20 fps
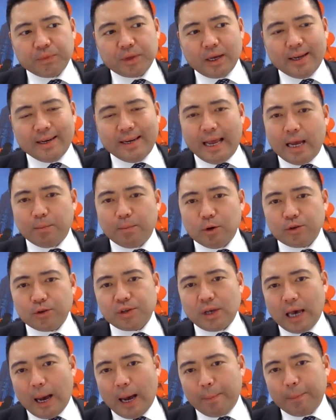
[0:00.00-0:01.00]
enables
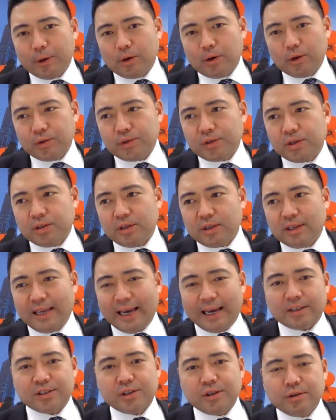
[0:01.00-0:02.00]
capital to
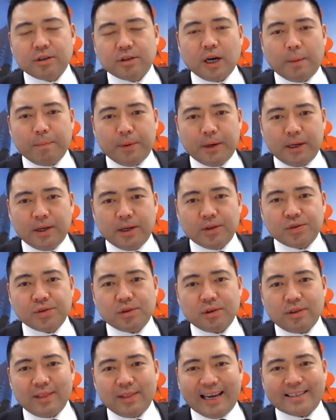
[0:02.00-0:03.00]
get to
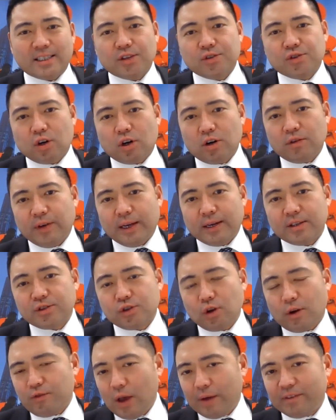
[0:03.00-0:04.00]
companies that deserve it.
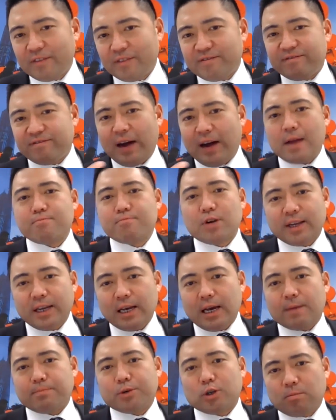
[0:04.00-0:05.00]
So if you have a vibrant
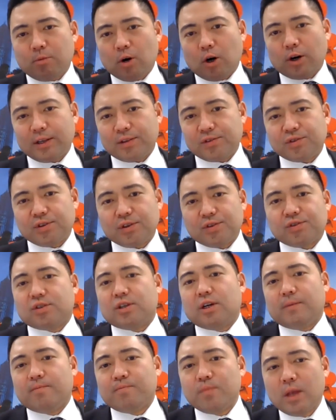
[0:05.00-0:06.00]
capital market
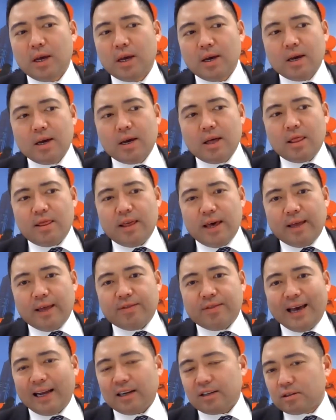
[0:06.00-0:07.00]
system, then
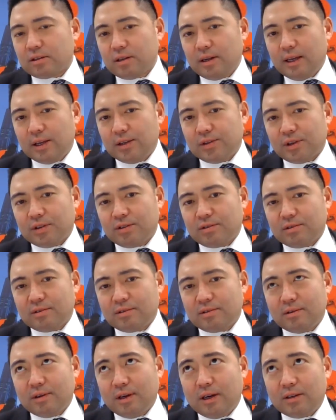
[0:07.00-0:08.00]
that is a
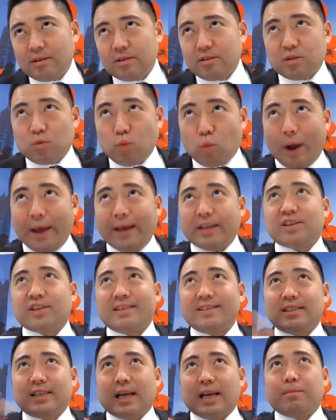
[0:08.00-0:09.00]
way to
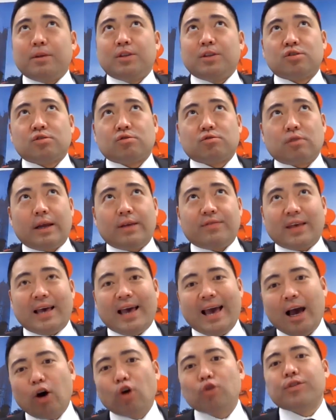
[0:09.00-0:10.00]
demonstrate the
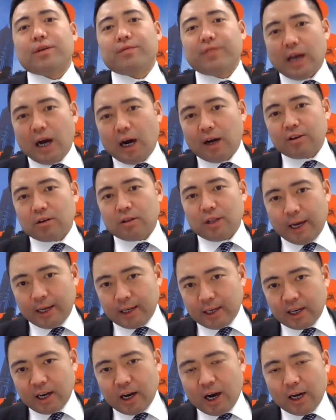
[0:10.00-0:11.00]
health of the underlying
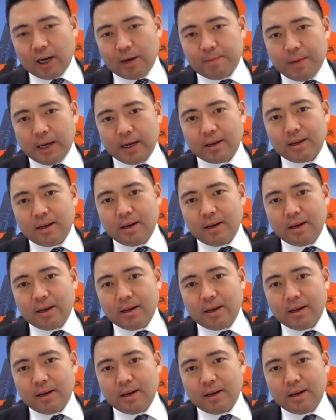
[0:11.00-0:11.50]
economy.